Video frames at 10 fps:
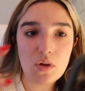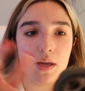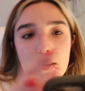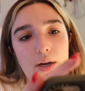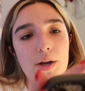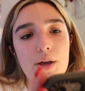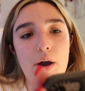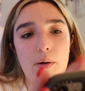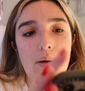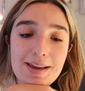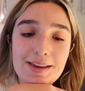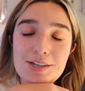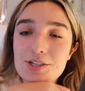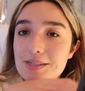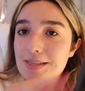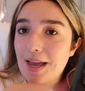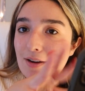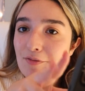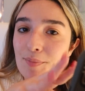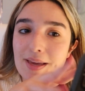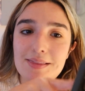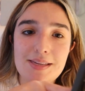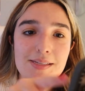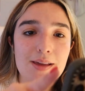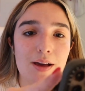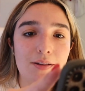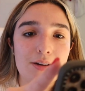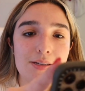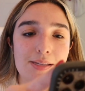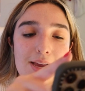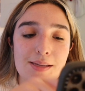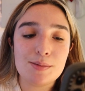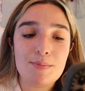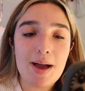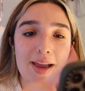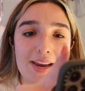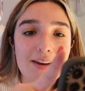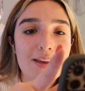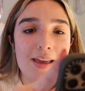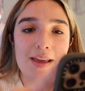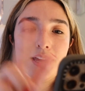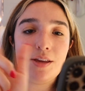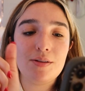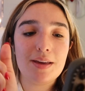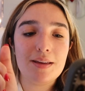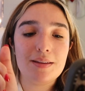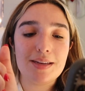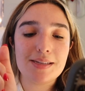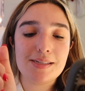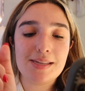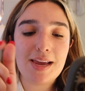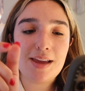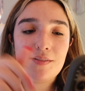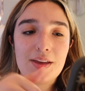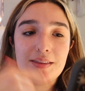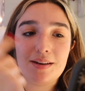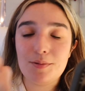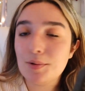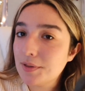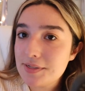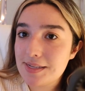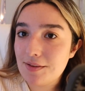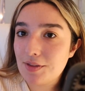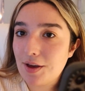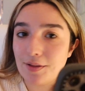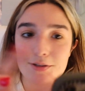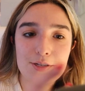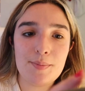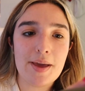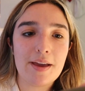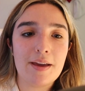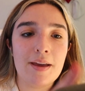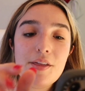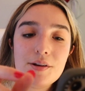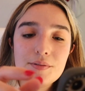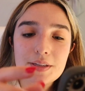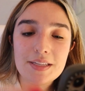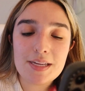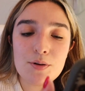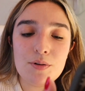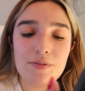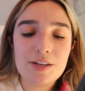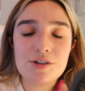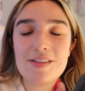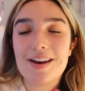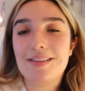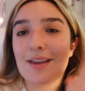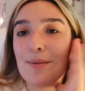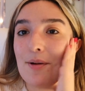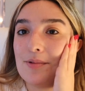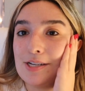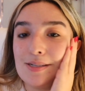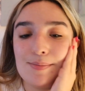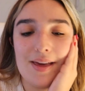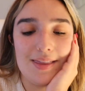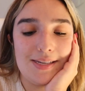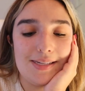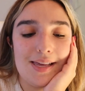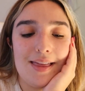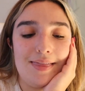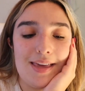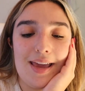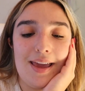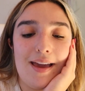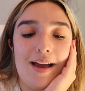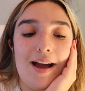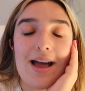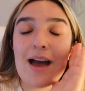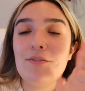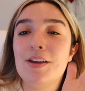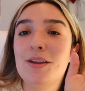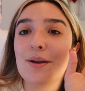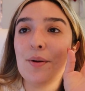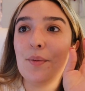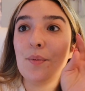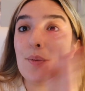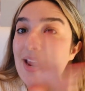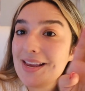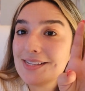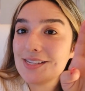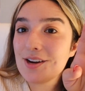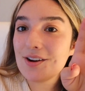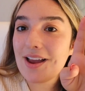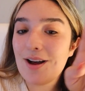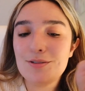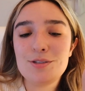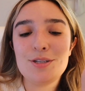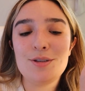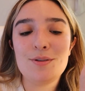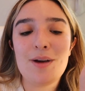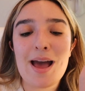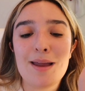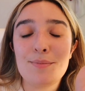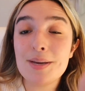And there you go. I just kind of picked these colors as mine. You can click save and then it will save the colors you pick. Another really cool feature that I like about Widgetsmith is that they have it way easier now to add